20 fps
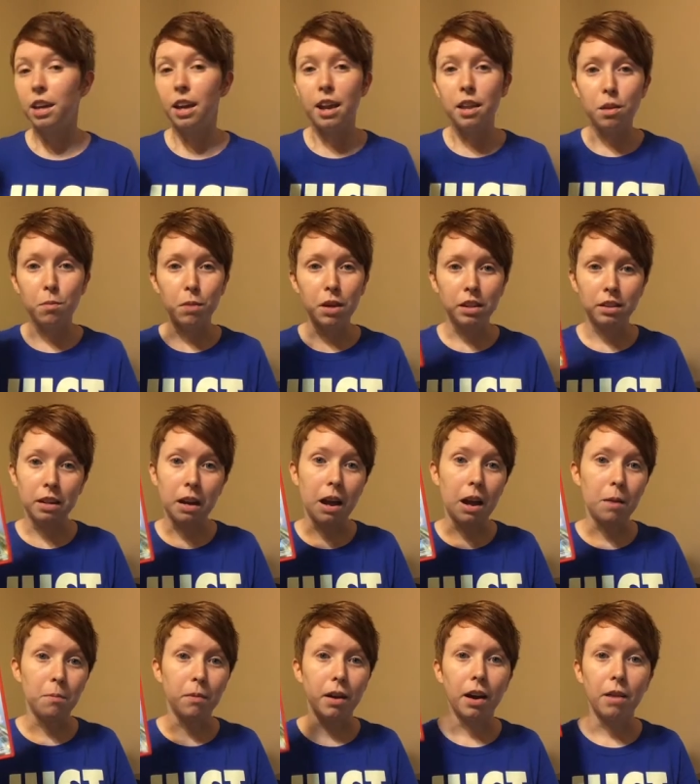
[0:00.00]
in the
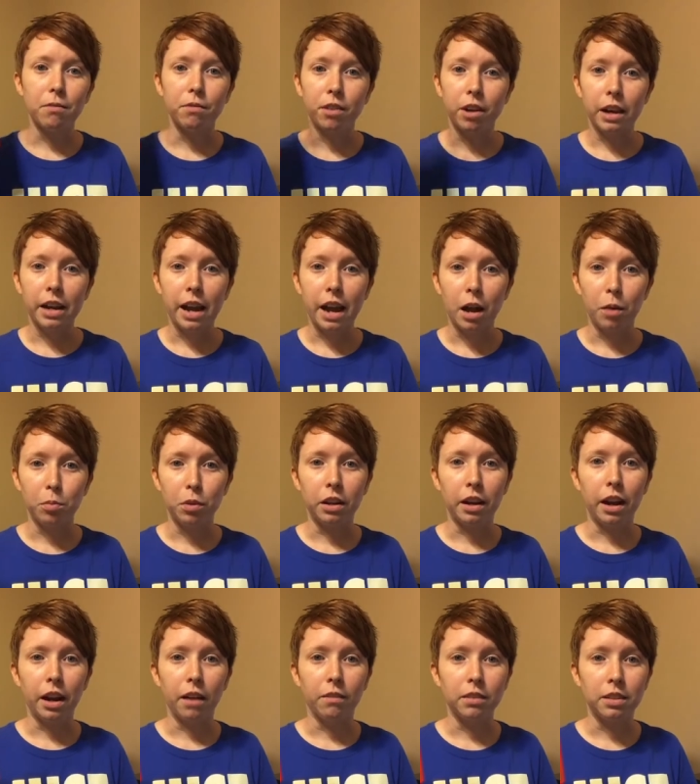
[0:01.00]
meantime, I'm very happy to
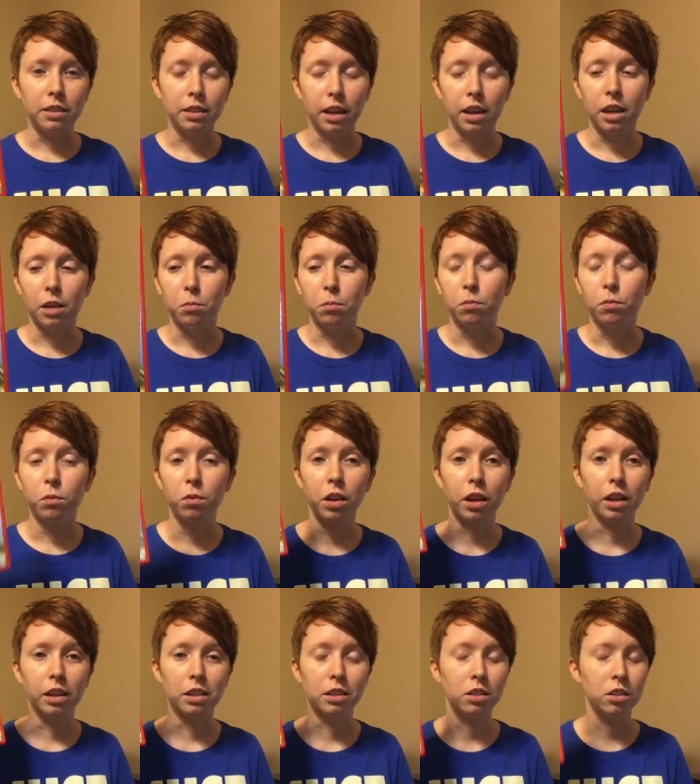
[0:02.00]
have this game
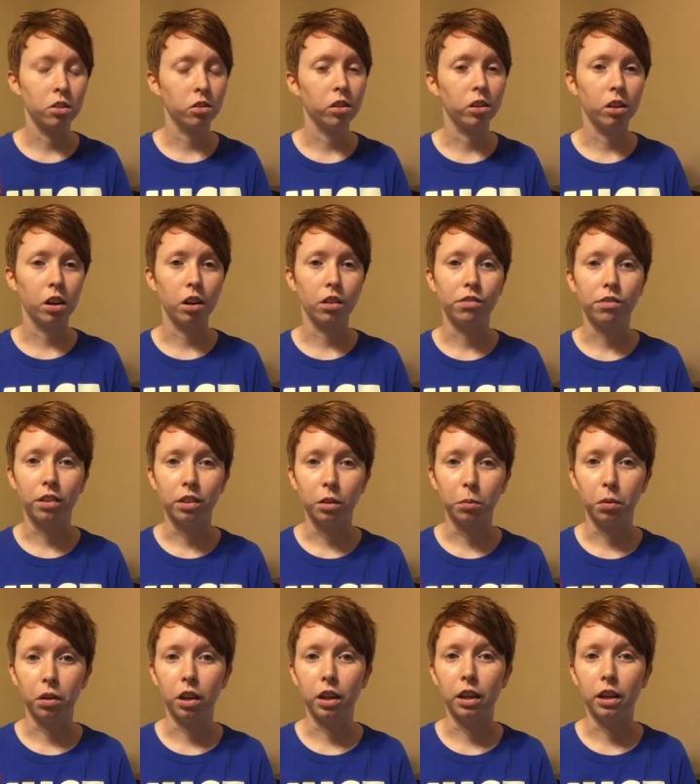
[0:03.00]
and it's still a lot of fun to
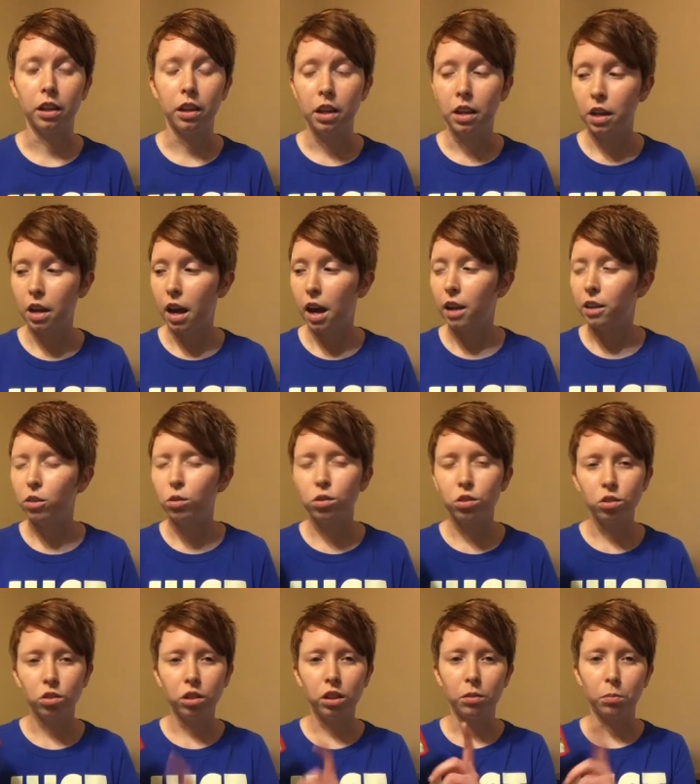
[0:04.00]
play. I do
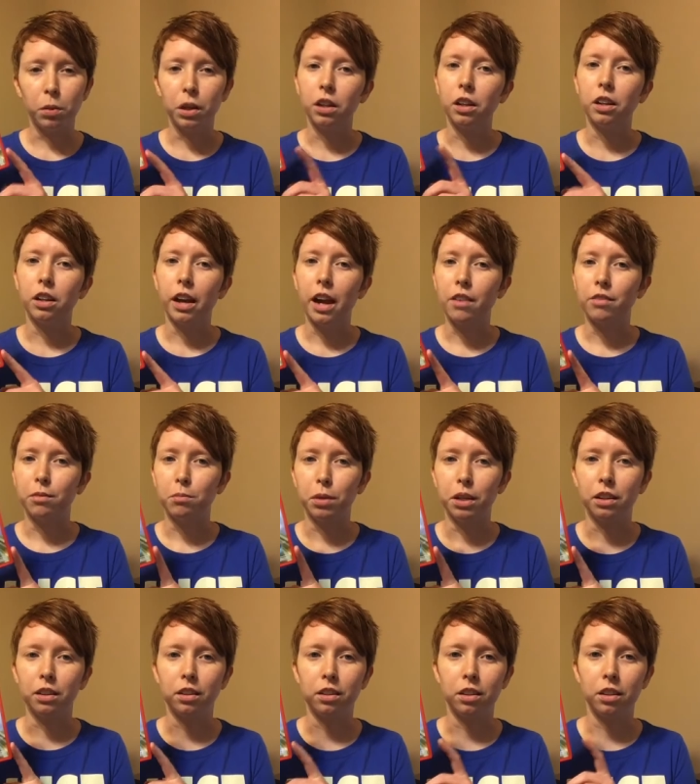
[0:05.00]
still need to beat it. I haven't
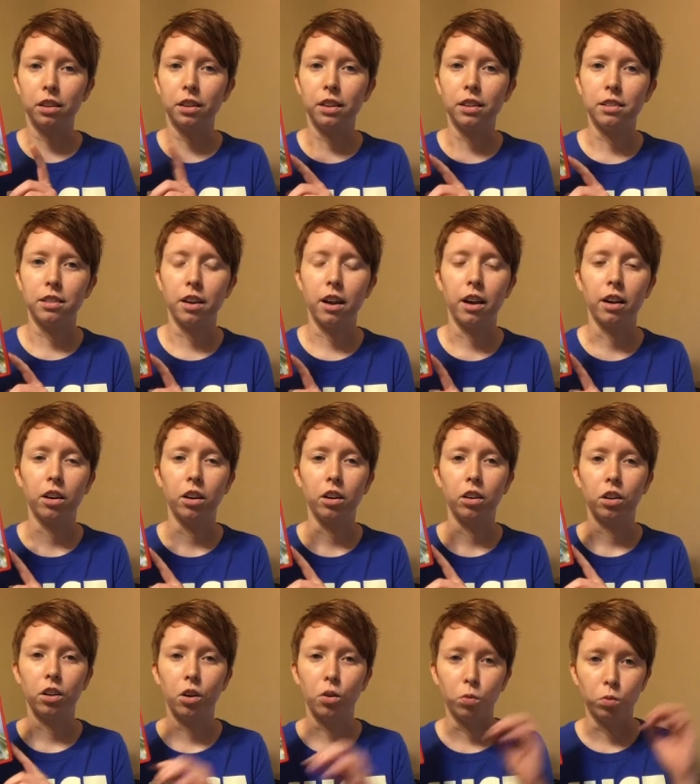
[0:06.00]
beat the entire,
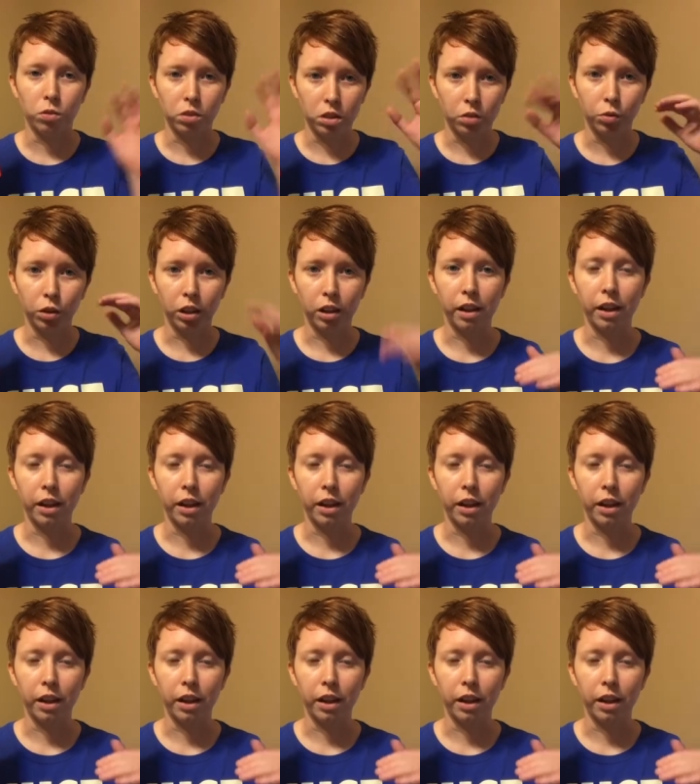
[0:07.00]
you know, different